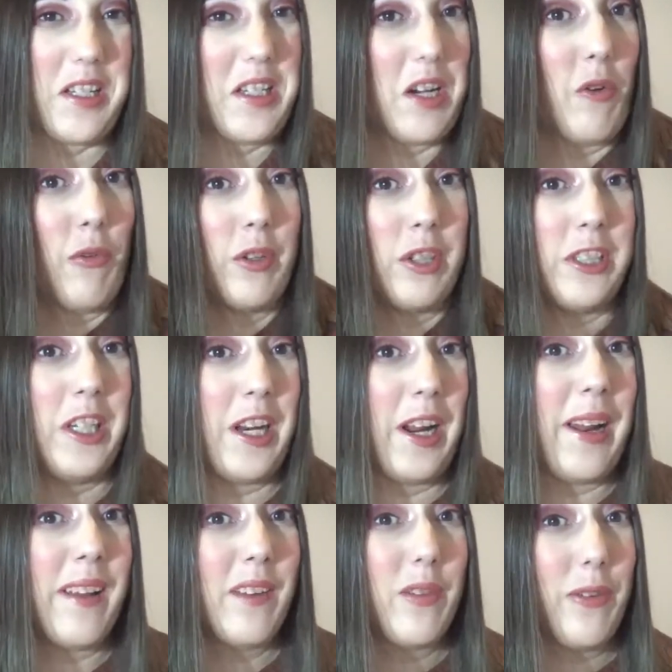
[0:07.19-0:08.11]
So for
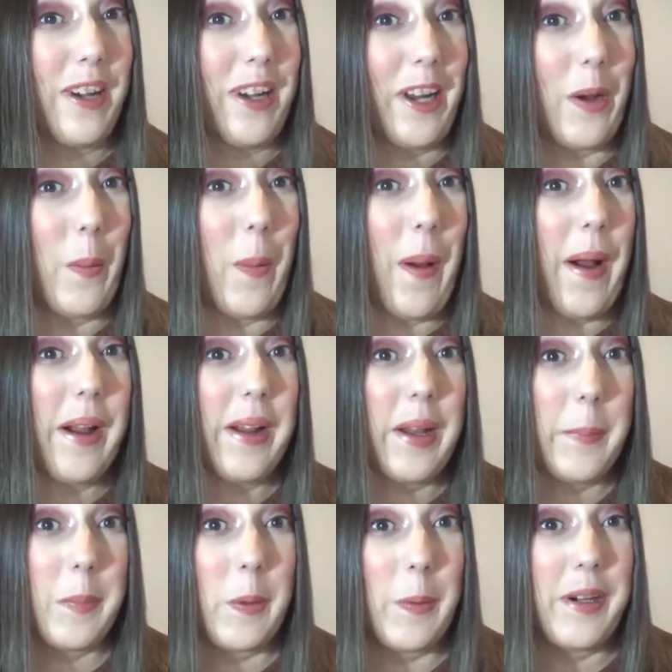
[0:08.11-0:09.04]
today's video, I
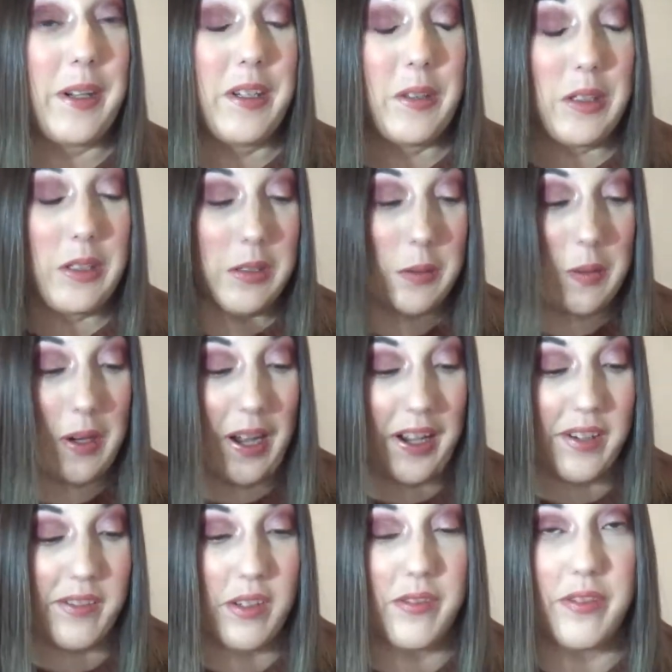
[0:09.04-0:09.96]
am going to do
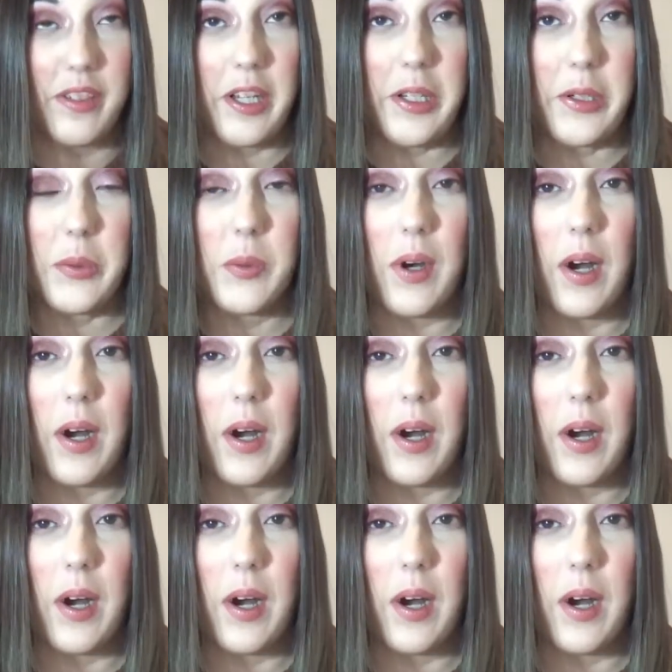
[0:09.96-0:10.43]
a review